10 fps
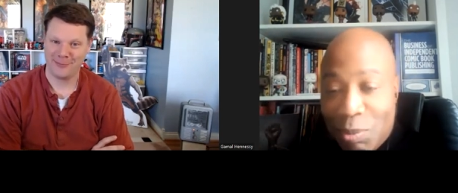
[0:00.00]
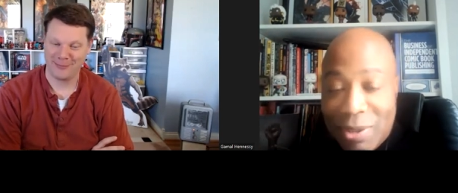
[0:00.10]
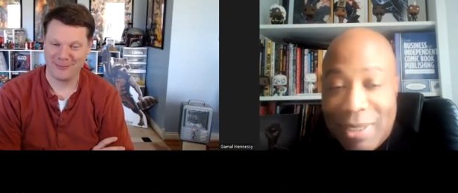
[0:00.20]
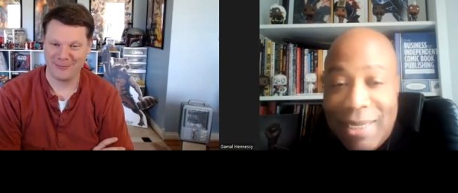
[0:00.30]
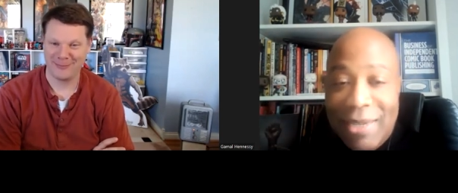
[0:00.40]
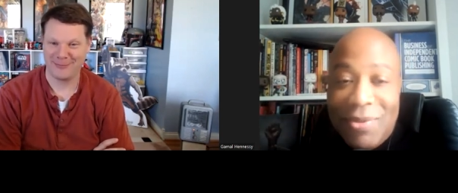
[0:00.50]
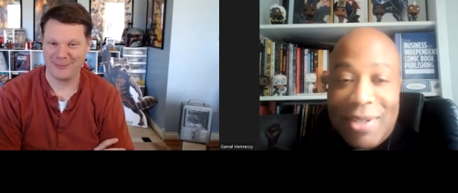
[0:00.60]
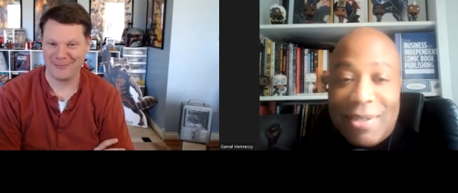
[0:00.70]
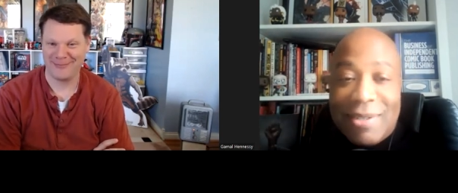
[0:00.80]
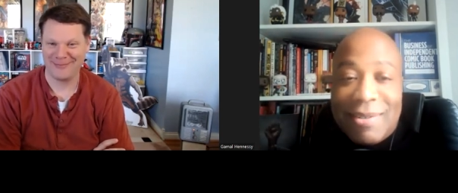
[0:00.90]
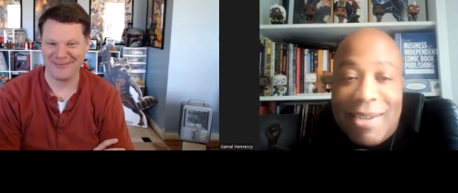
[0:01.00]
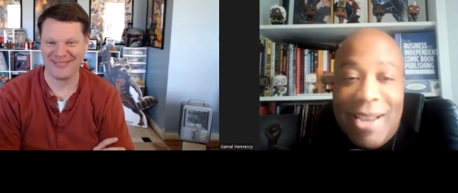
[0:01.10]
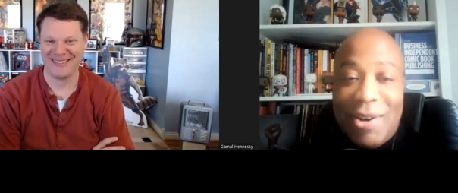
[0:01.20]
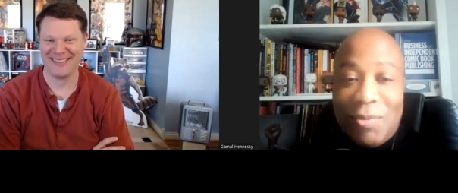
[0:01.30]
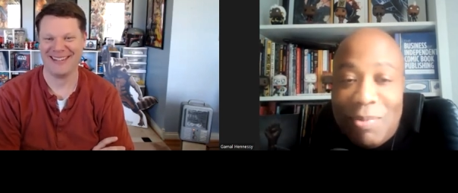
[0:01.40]
Speaker 1: perceive this
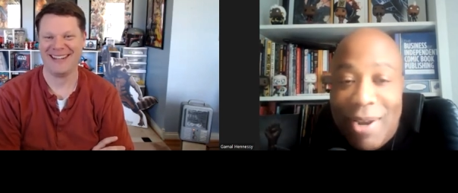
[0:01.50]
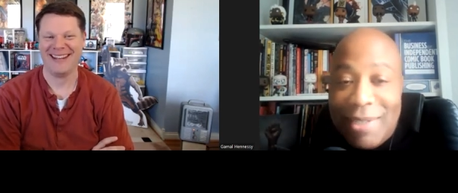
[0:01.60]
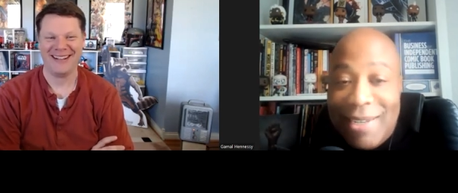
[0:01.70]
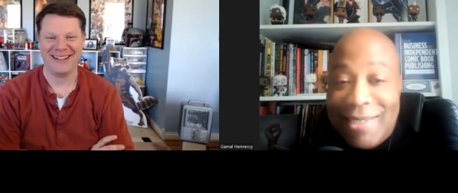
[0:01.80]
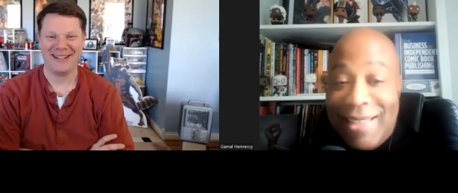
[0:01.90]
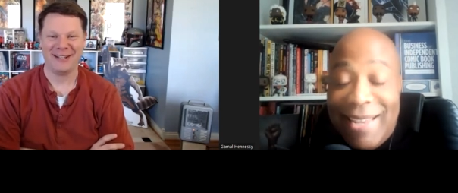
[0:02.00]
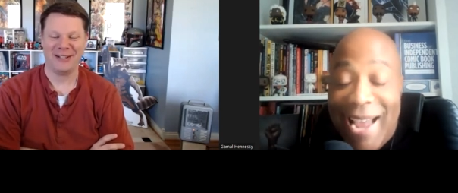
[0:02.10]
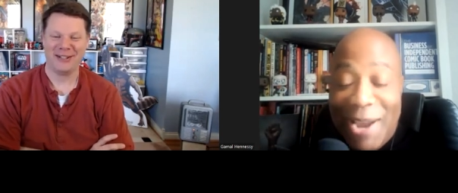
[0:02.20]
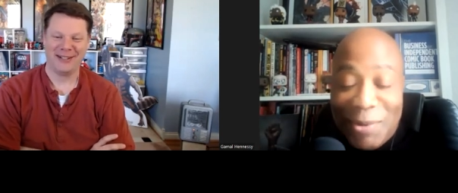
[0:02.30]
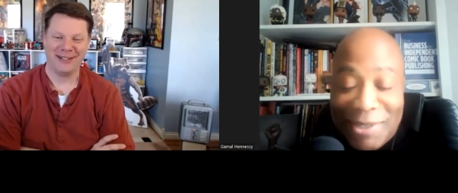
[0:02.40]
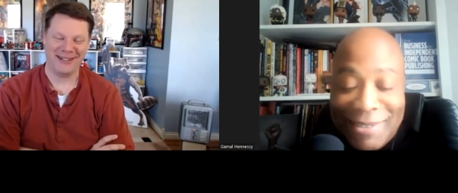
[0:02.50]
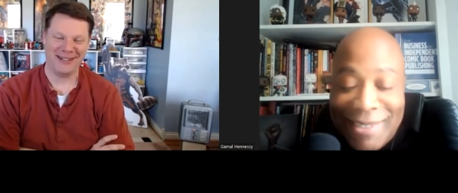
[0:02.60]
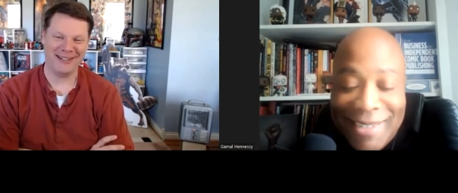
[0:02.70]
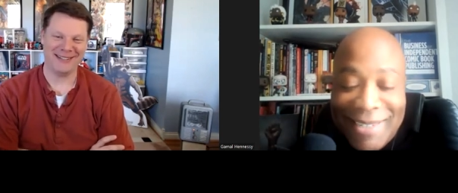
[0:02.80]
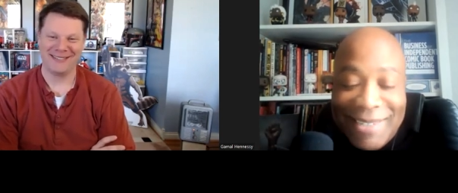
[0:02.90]
kind of process, and then I will
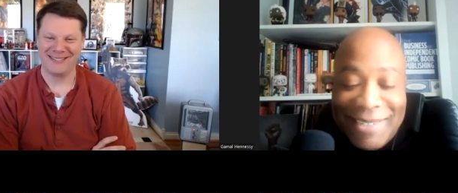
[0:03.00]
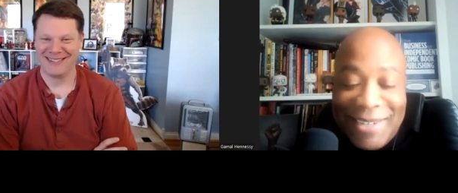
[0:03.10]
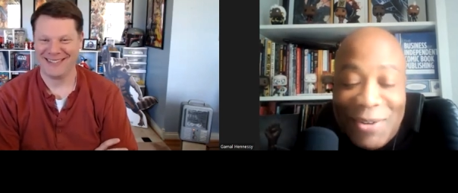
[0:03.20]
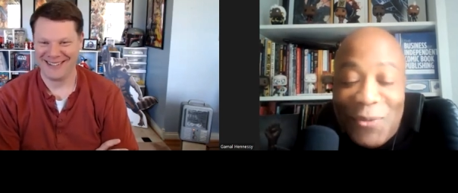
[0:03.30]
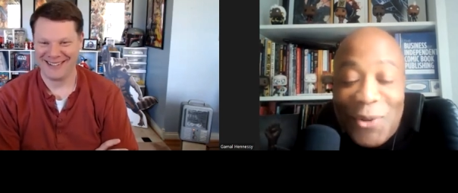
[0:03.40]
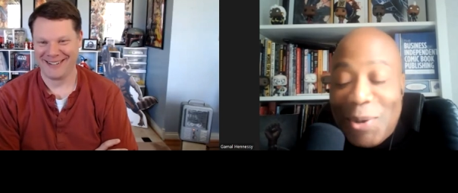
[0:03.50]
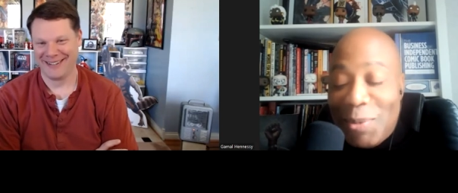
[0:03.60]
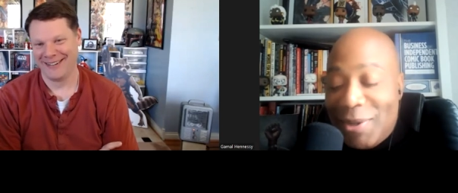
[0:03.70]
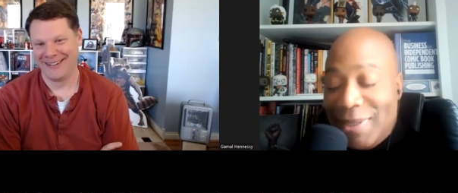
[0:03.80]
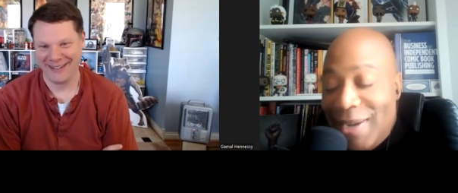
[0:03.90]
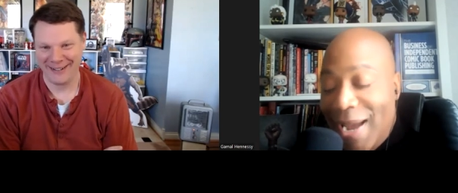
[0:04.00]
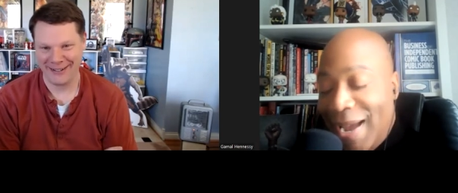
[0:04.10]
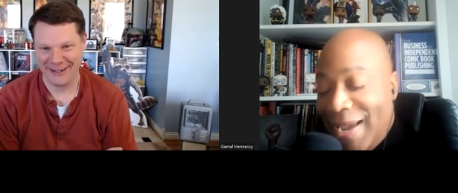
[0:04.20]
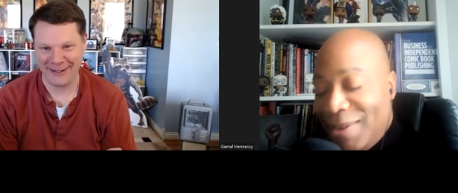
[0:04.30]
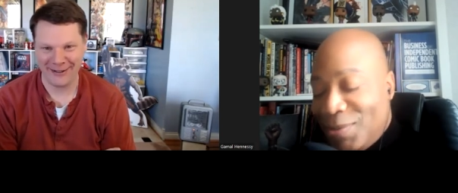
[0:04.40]
yes. confirm or
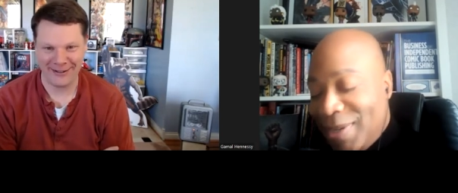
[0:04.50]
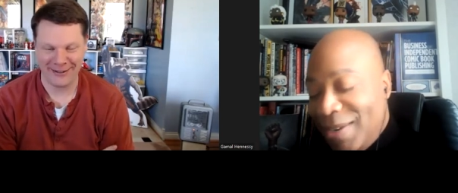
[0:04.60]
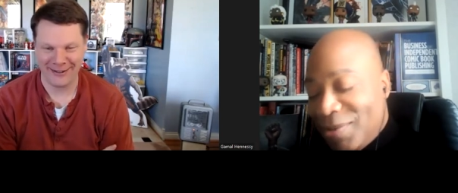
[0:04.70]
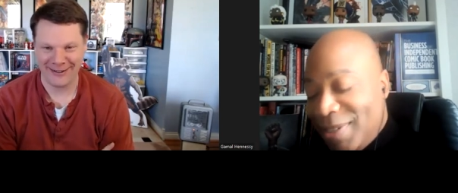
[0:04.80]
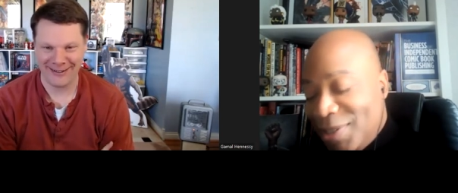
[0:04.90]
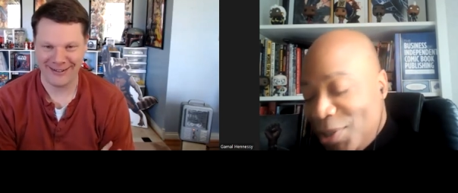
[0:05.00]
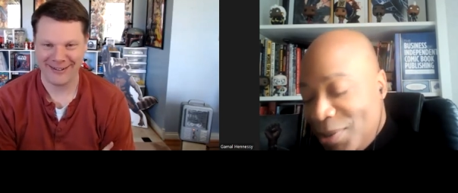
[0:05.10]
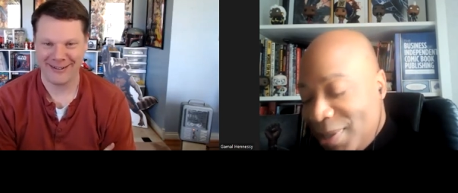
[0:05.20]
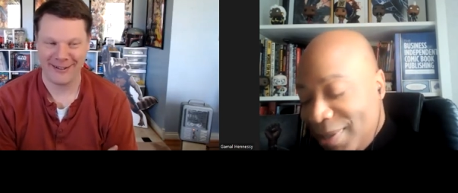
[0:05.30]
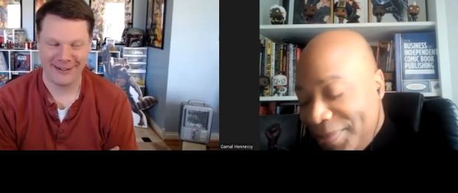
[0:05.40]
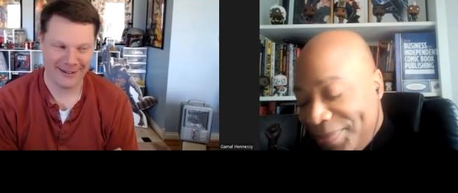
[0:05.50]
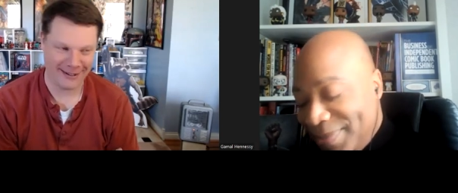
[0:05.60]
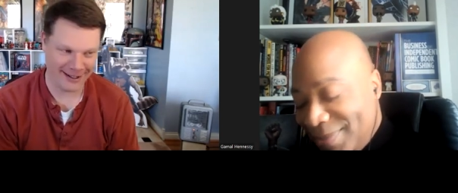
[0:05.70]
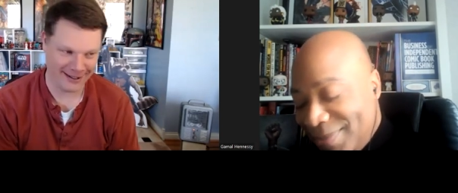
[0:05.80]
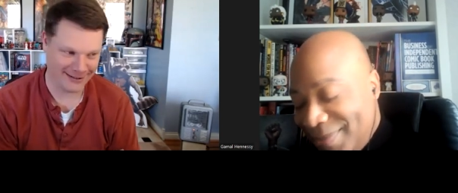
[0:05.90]
deny whatever it is that you say.
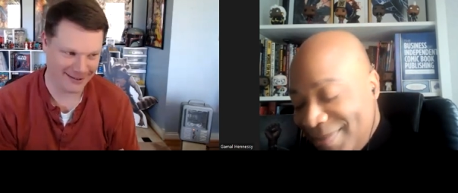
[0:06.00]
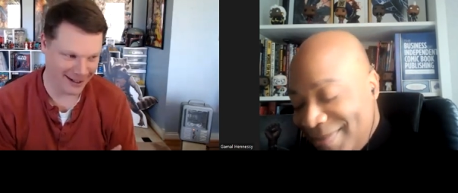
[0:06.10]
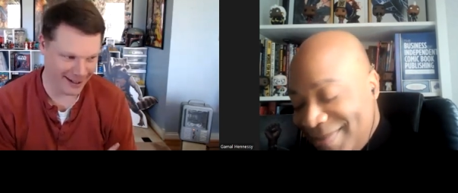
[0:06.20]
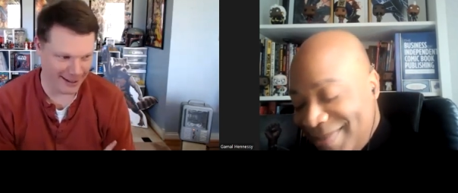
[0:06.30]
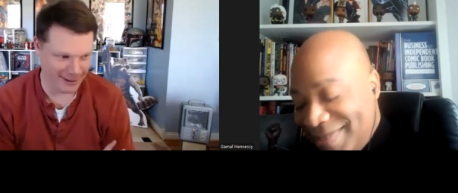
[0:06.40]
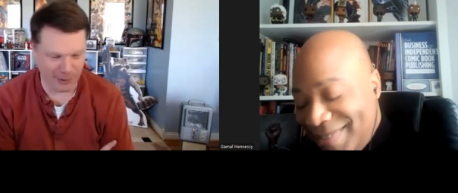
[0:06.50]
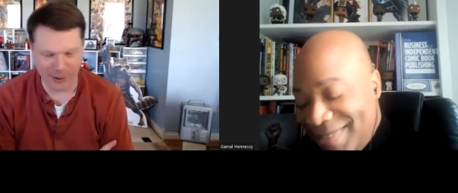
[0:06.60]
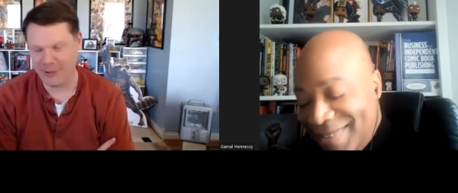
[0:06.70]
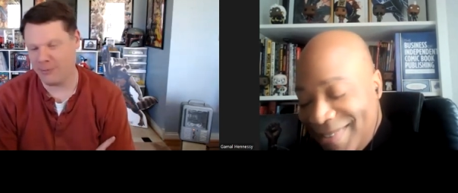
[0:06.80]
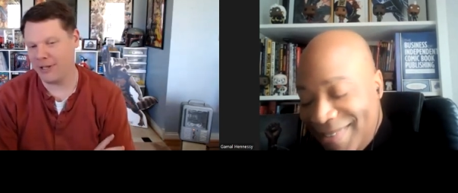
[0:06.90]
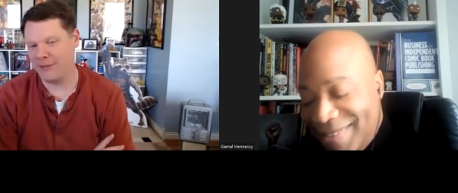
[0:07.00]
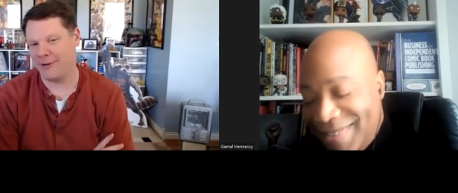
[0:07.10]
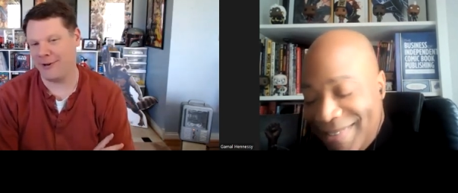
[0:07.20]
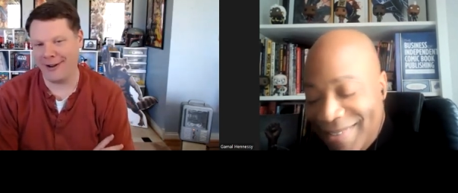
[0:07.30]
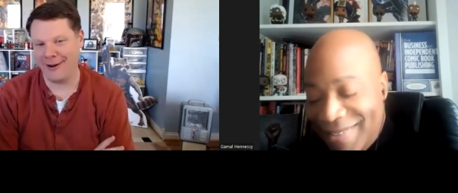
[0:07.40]
Speaker 2: Yes, a work made for
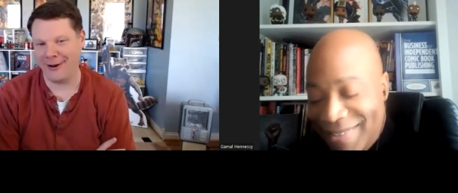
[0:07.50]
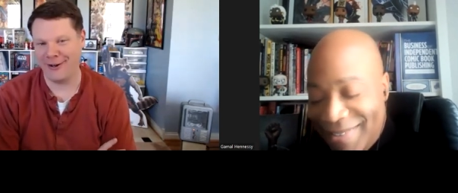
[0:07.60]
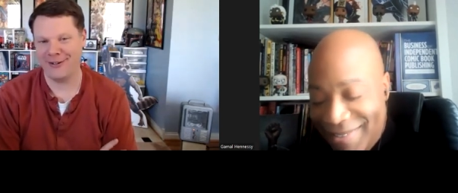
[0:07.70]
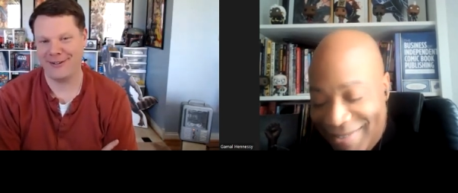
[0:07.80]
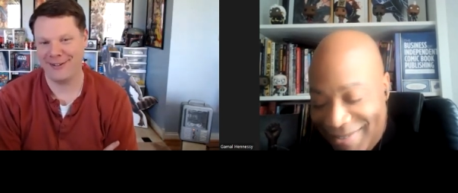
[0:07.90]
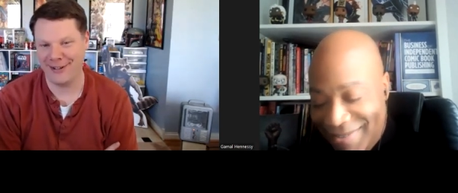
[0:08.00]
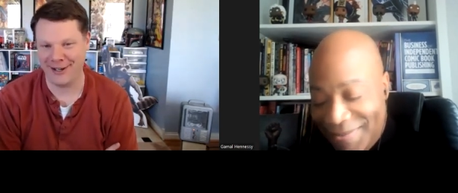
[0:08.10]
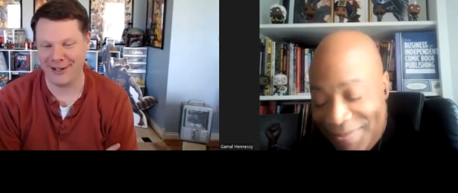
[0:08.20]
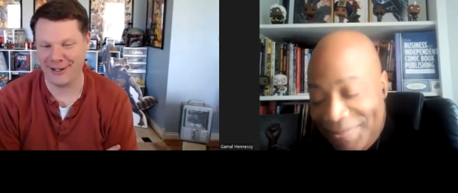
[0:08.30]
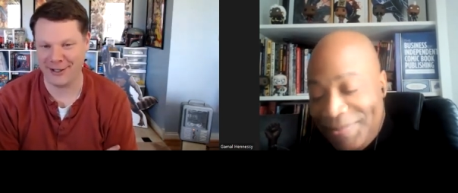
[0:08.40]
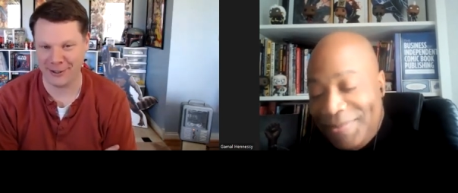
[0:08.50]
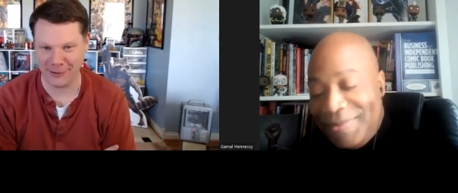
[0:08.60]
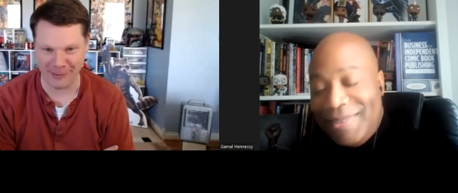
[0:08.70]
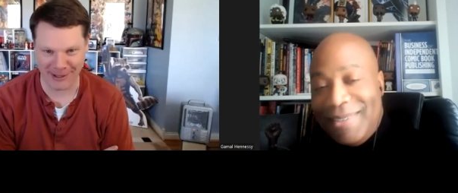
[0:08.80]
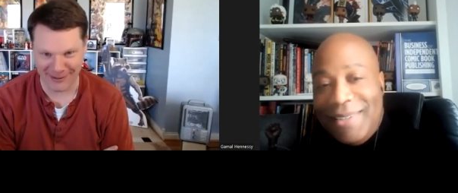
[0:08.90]
hire uh,
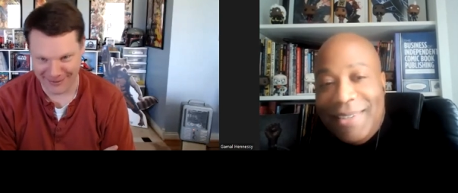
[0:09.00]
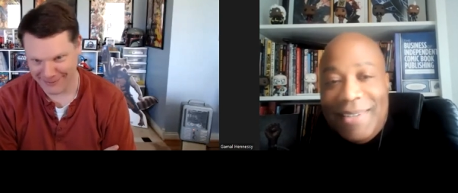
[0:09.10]
agreement,